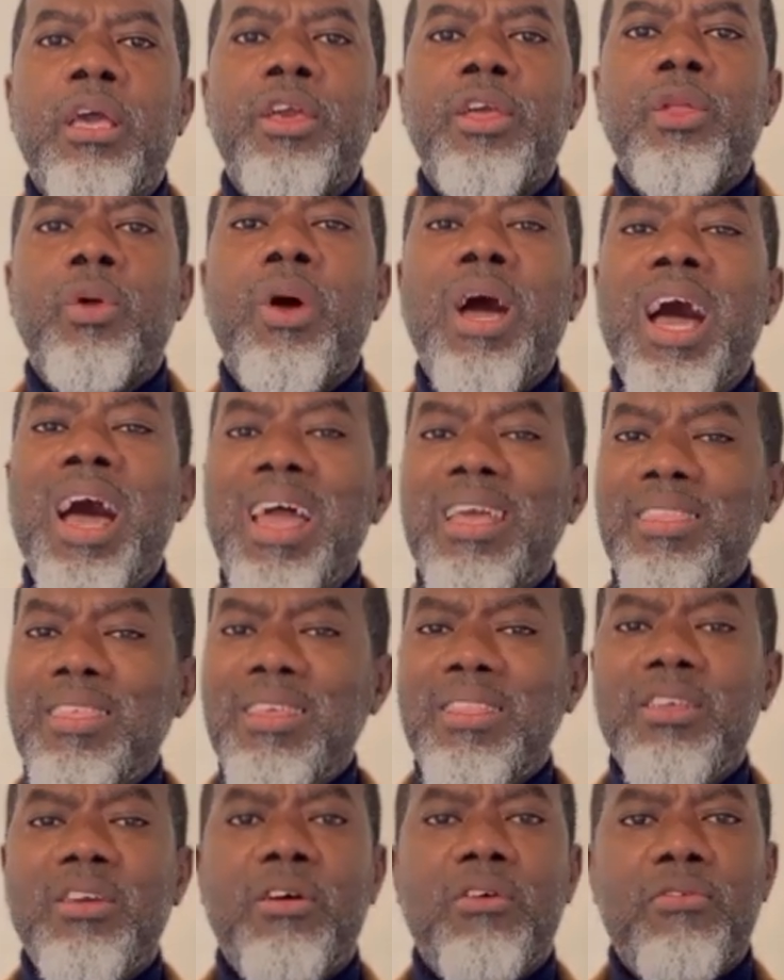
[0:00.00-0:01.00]
You know, I
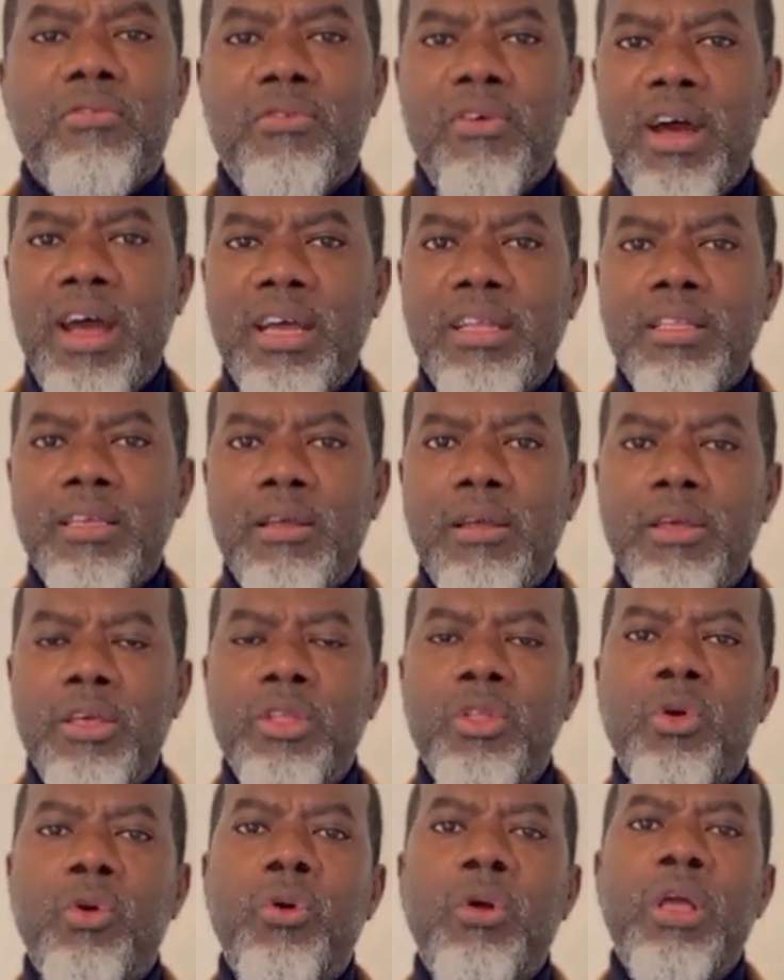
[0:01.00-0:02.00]
think they are a fraud.
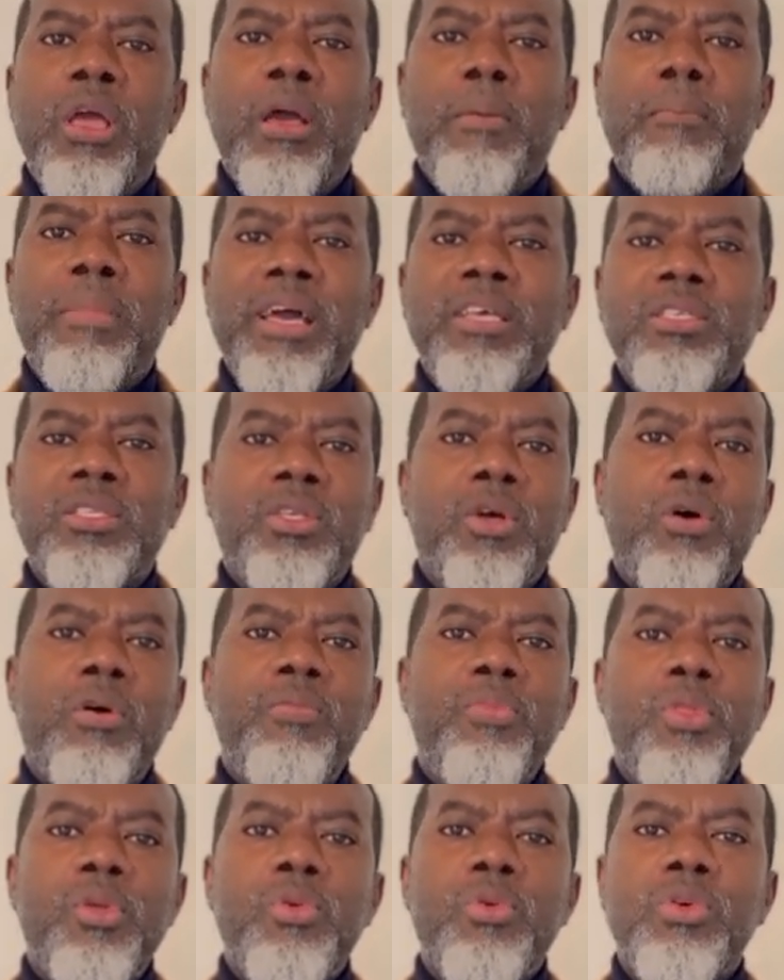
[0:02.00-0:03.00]
You know, my
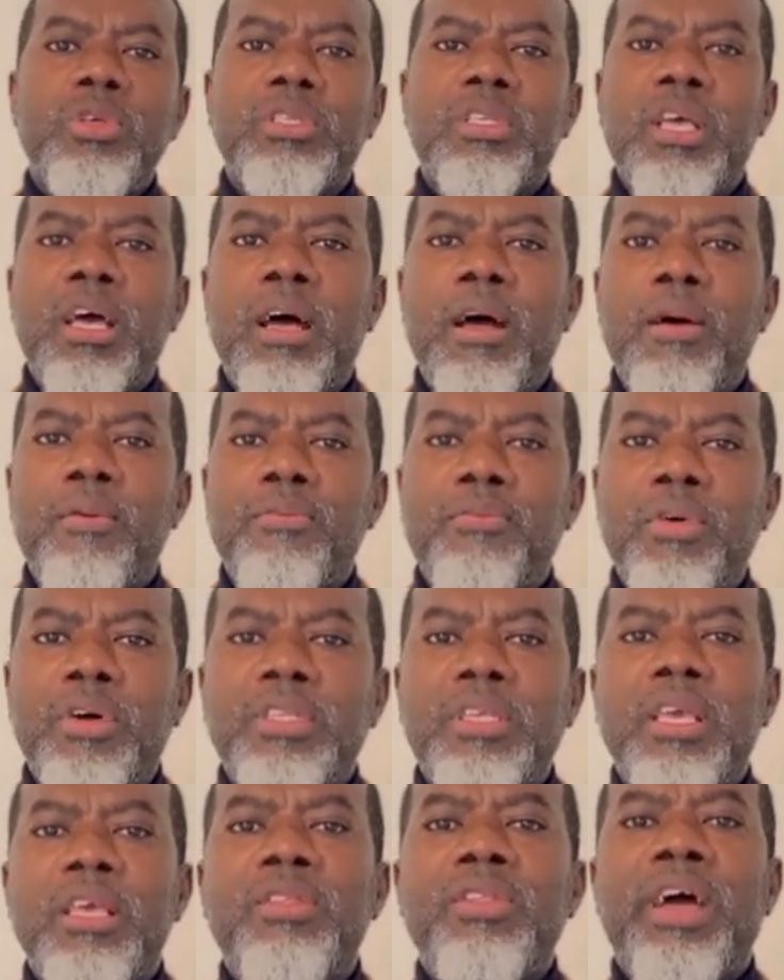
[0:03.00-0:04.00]
son, who is
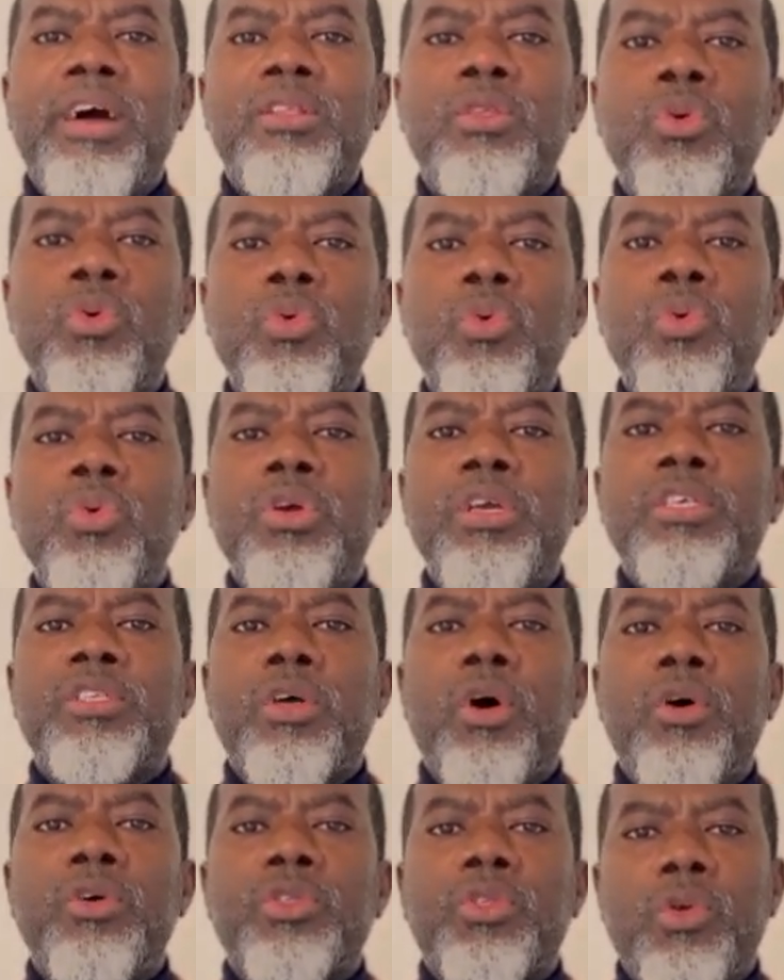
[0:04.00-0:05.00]
14 and who is
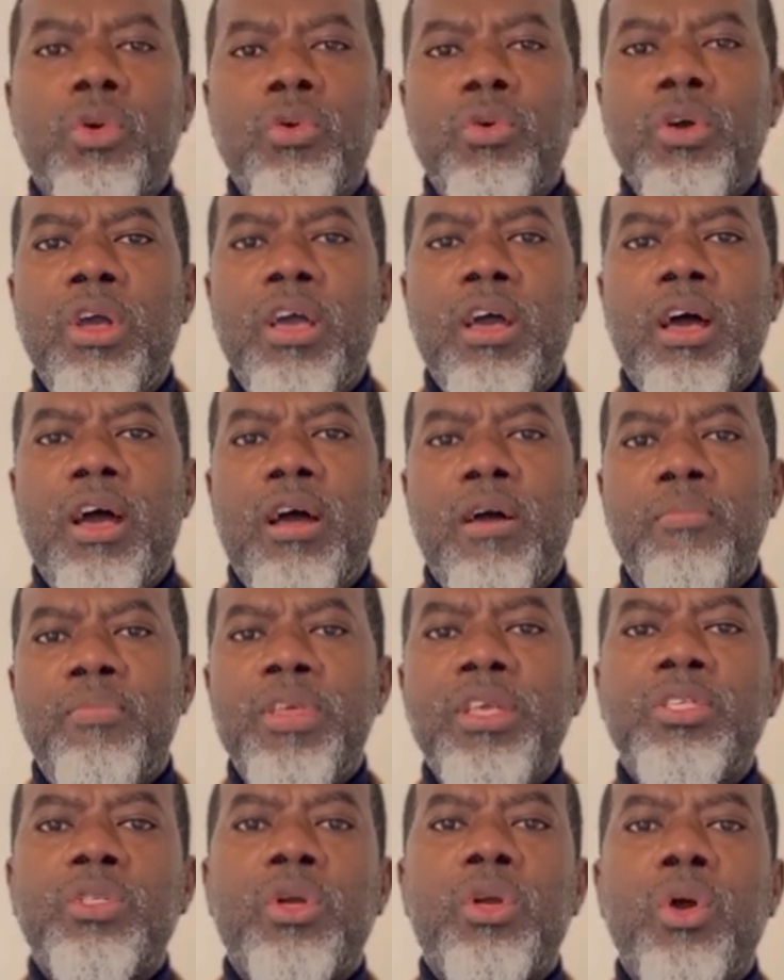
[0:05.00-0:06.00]
also
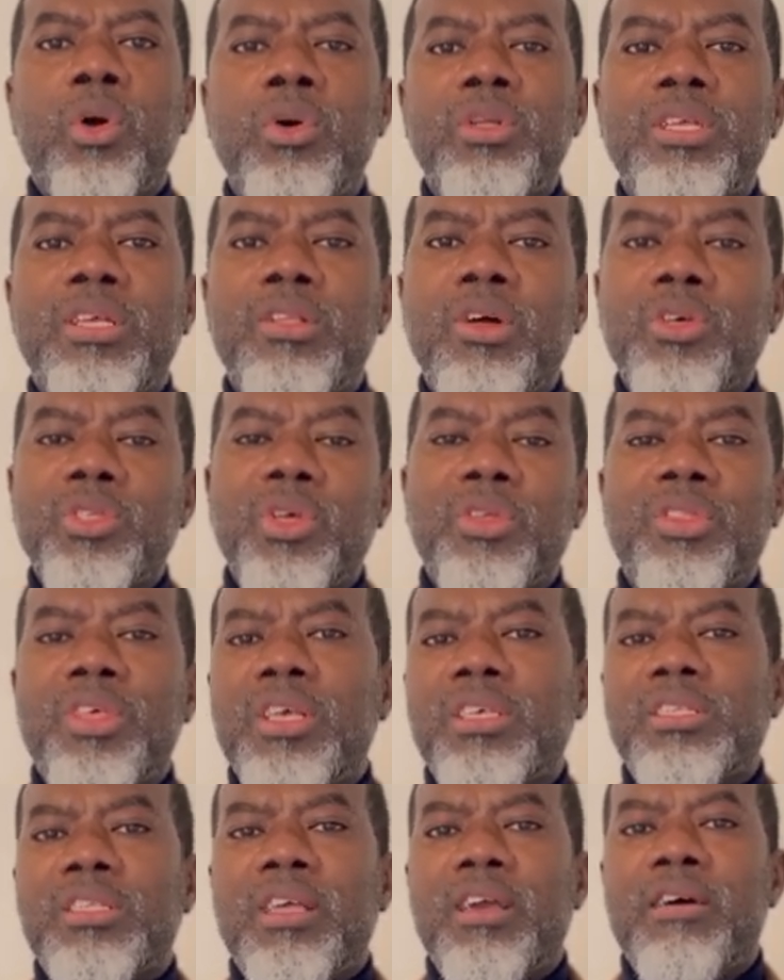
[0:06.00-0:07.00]
into coding, also
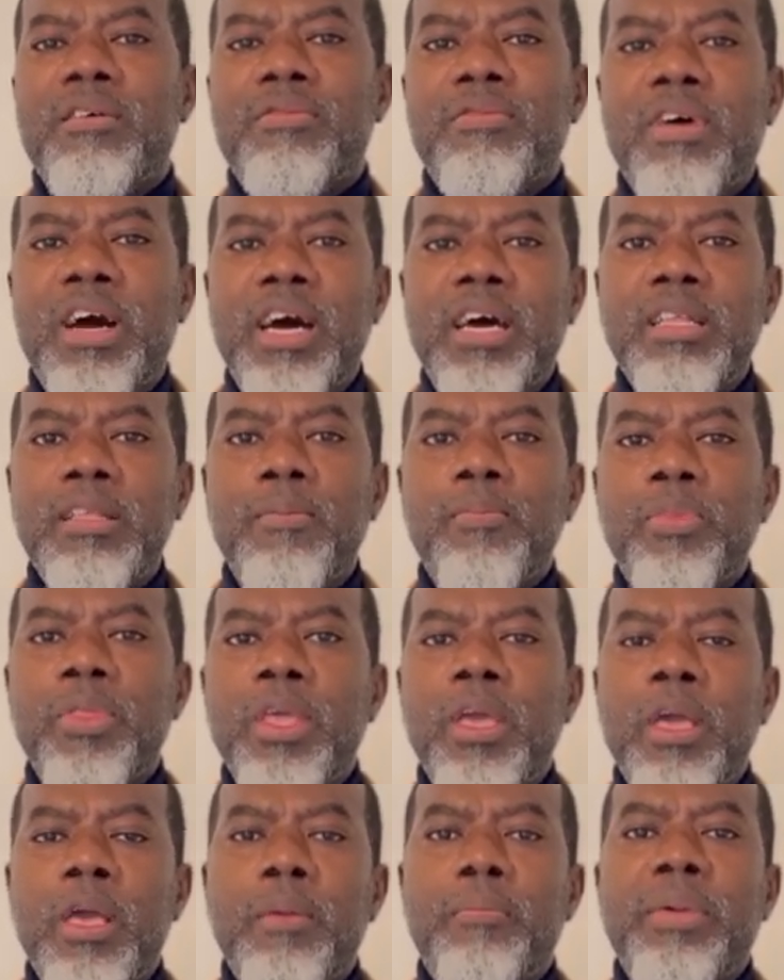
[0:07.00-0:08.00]
thinks they are fraud.
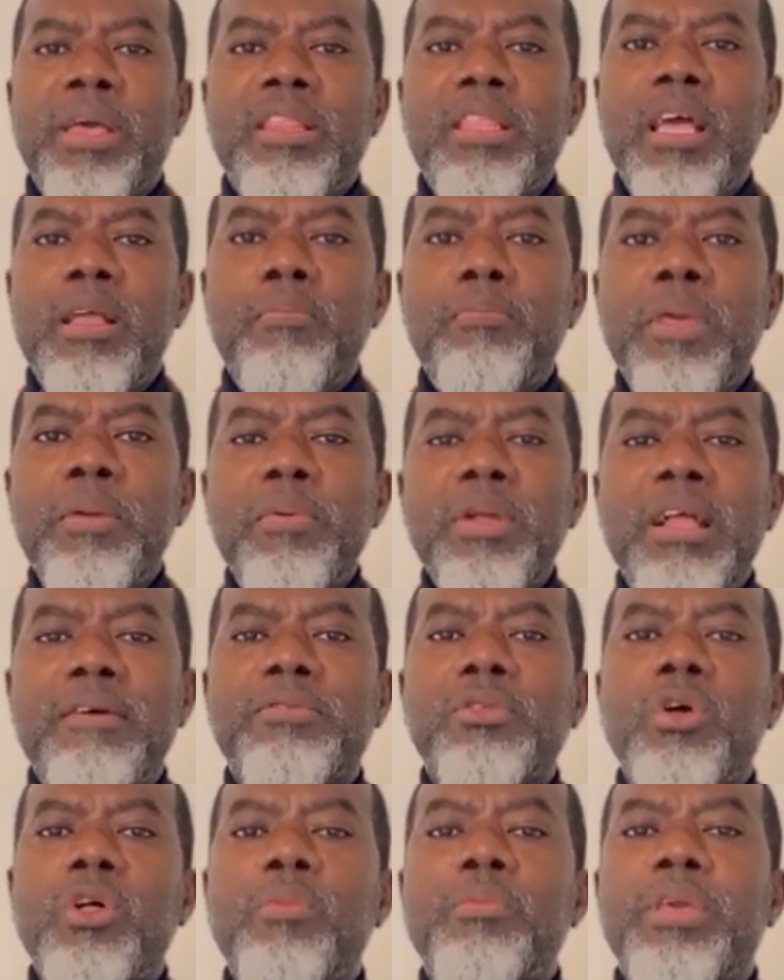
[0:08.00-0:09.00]
But then people
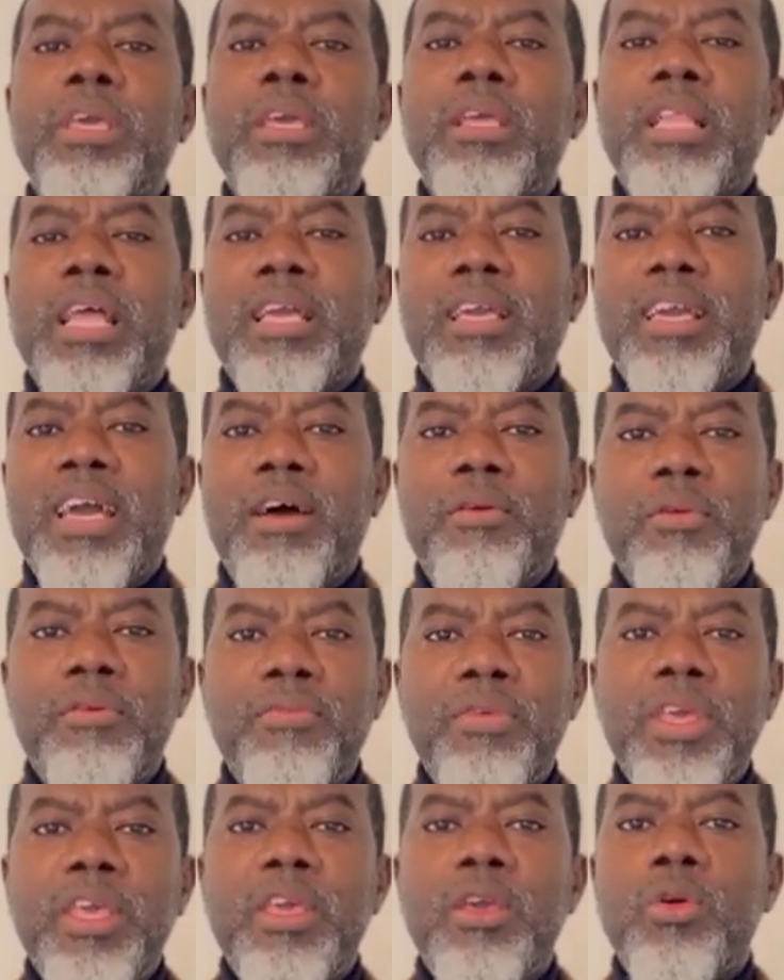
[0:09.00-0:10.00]
have told me, like Gary
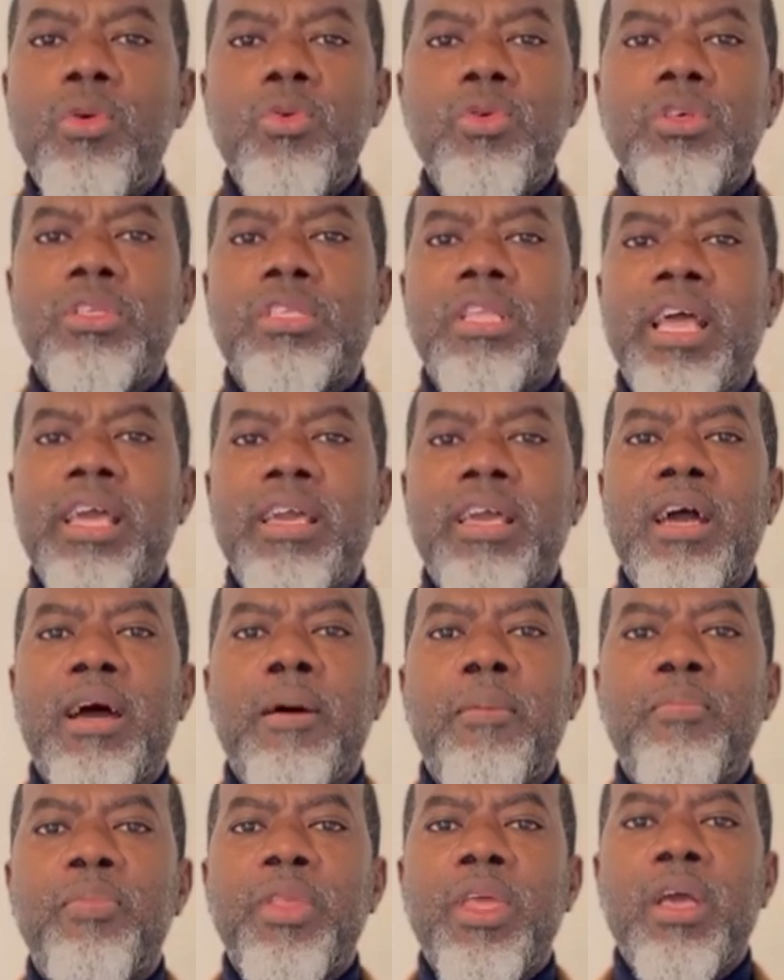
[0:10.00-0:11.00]
Vee, who is like
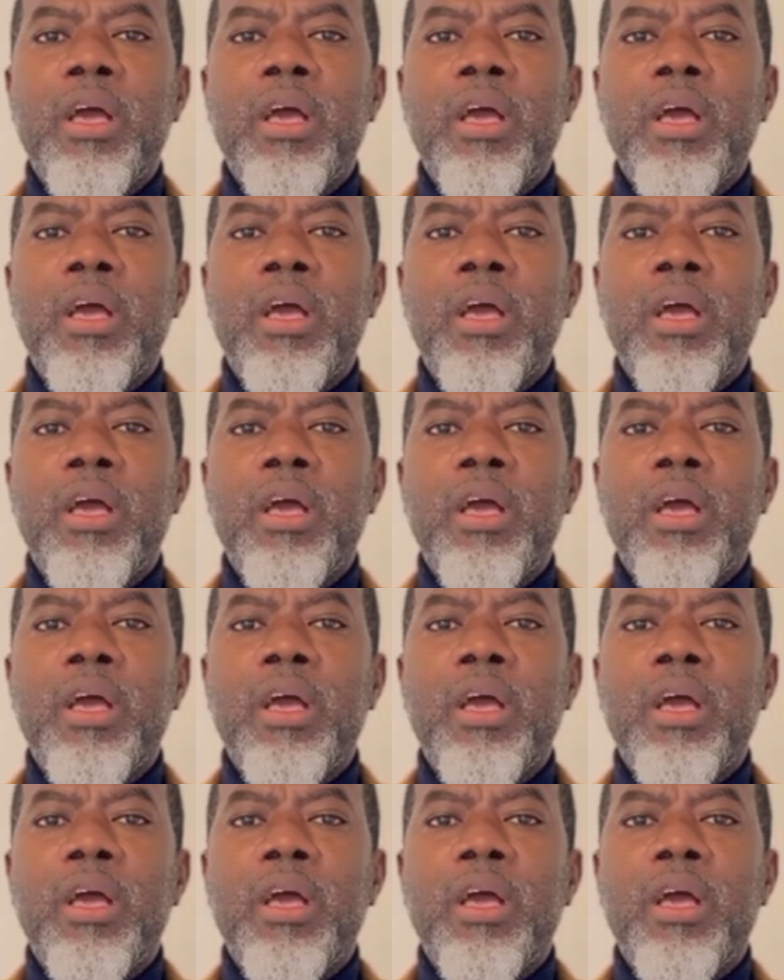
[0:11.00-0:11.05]
a